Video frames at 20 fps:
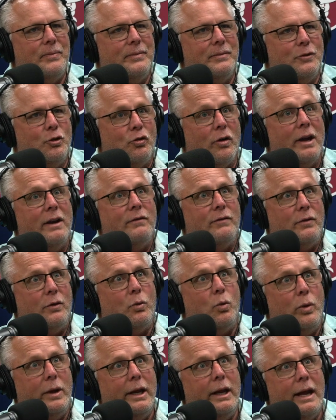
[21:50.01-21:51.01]
grateful
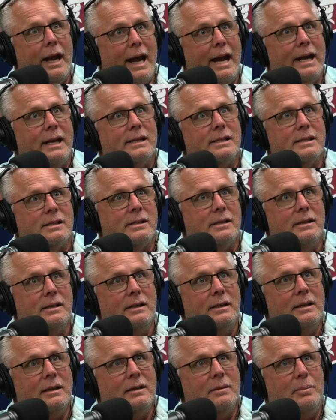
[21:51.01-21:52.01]
we as
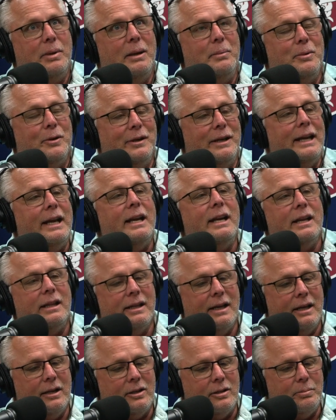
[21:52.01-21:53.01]
the people needing
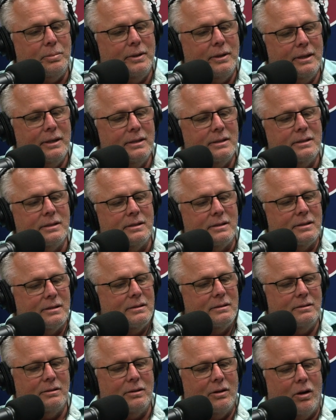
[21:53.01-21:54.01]
the help is
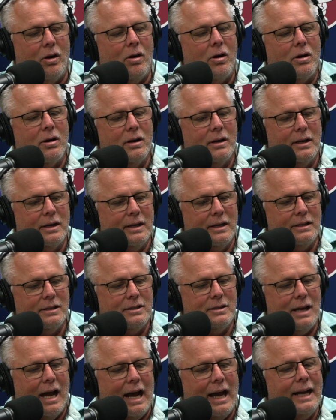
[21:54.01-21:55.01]
are it
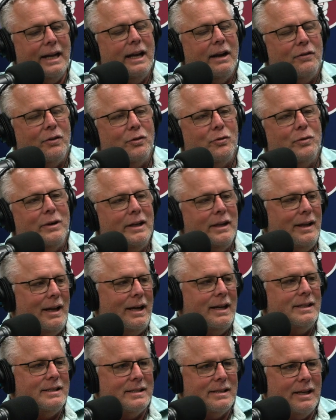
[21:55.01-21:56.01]
I never
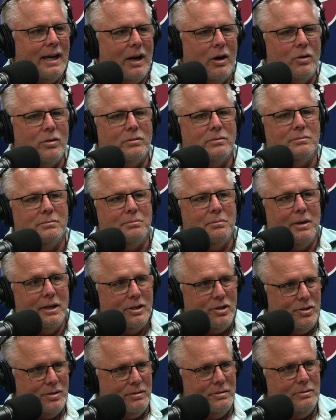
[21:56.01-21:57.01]
realized how
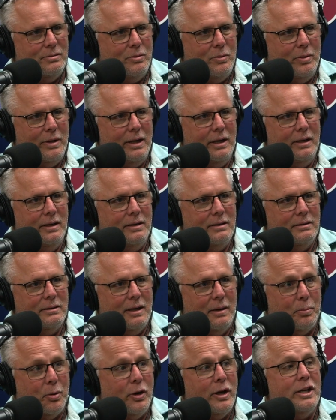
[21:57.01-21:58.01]
much we
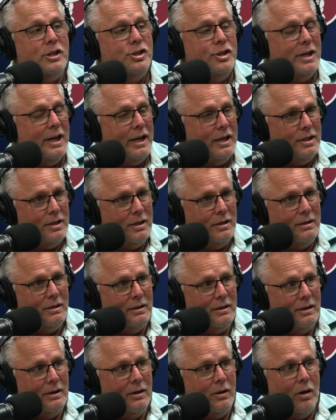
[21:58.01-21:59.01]
appreciate
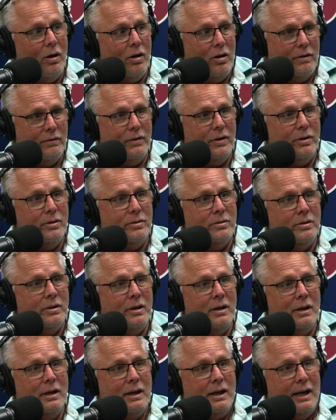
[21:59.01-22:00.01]
all of you
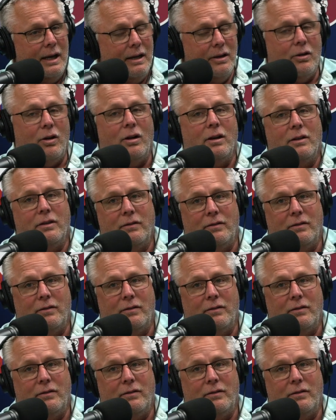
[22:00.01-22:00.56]
and all of the